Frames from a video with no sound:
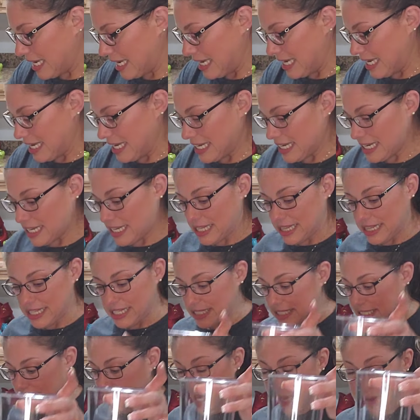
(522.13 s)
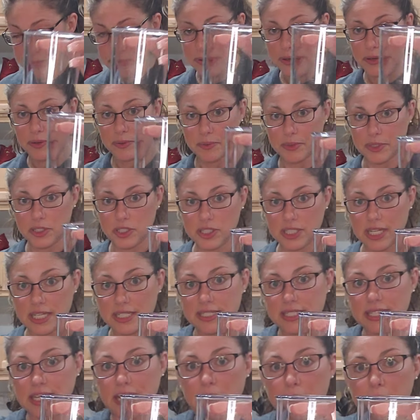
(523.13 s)
in this cup, which
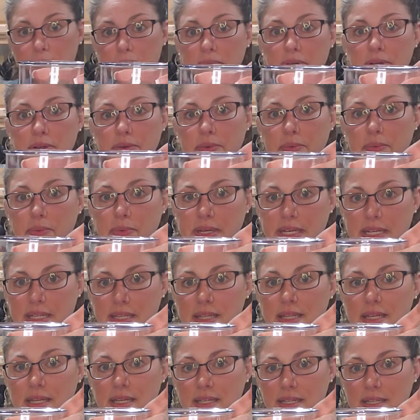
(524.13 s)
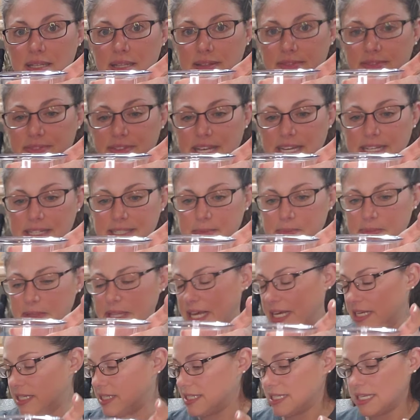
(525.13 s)
does come with the Flex
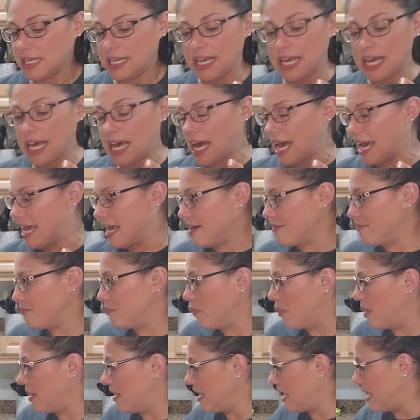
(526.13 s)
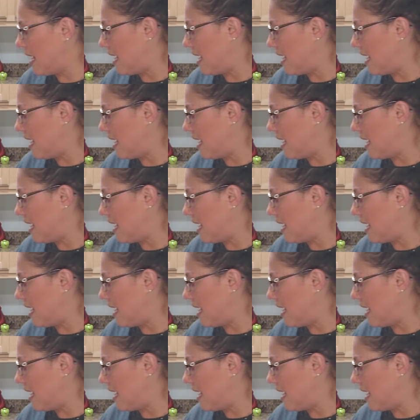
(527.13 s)
Plus, I have 1